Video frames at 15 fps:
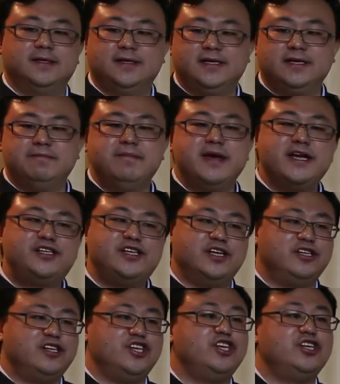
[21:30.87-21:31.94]

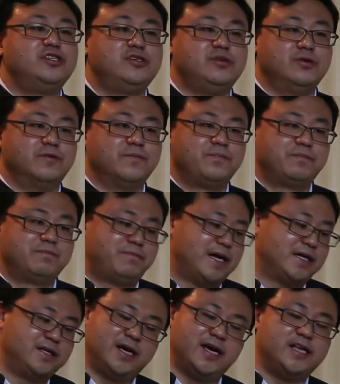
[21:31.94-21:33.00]
immediate issue,
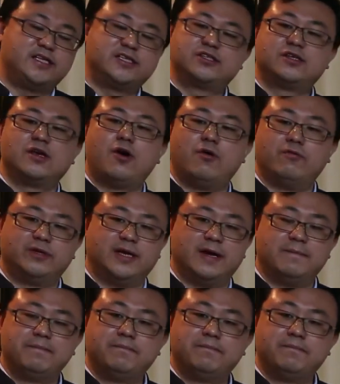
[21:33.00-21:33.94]
but it's solved